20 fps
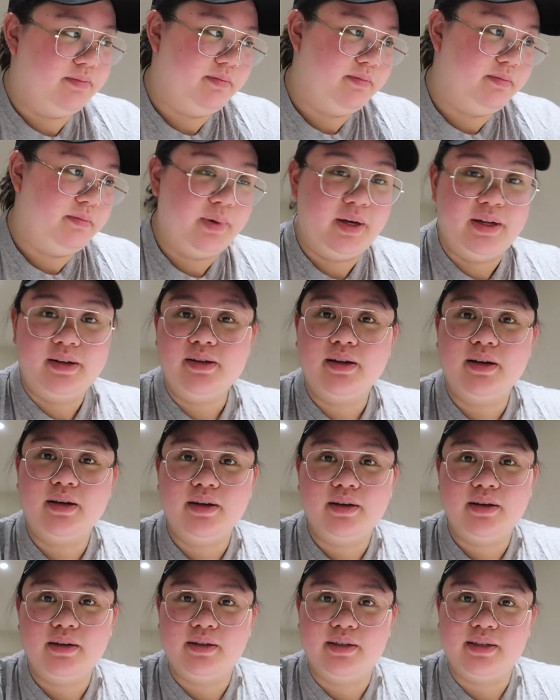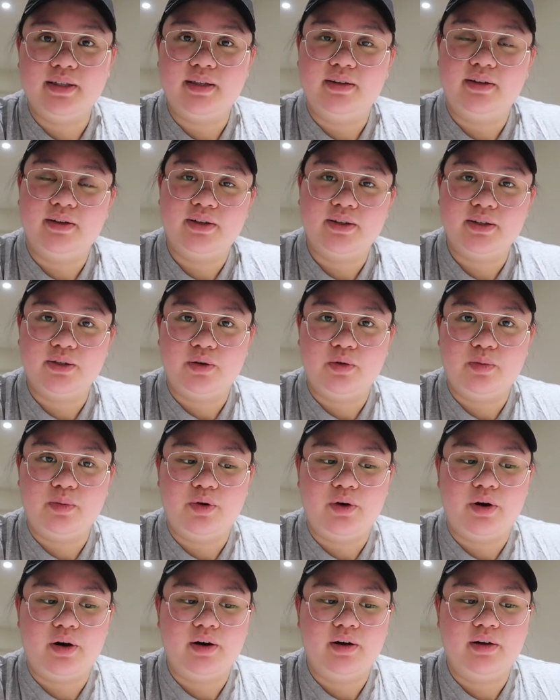milk until there's no
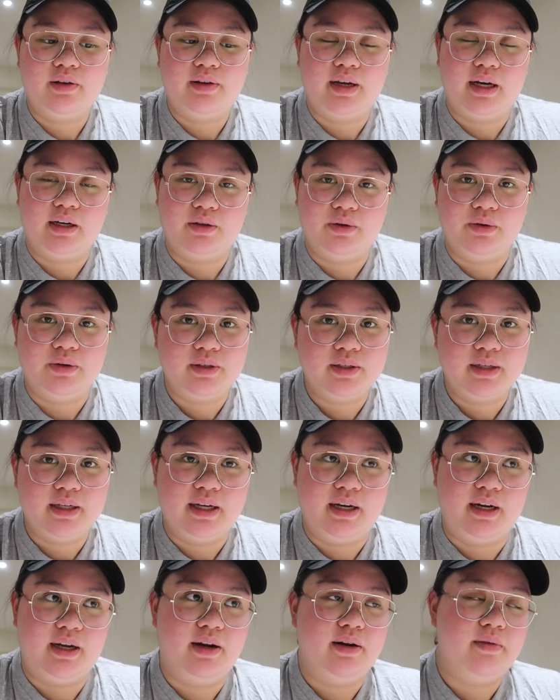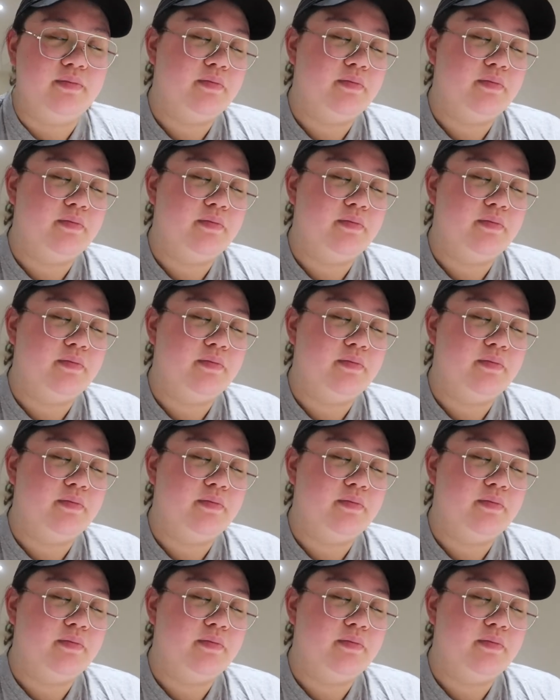more lactose in it.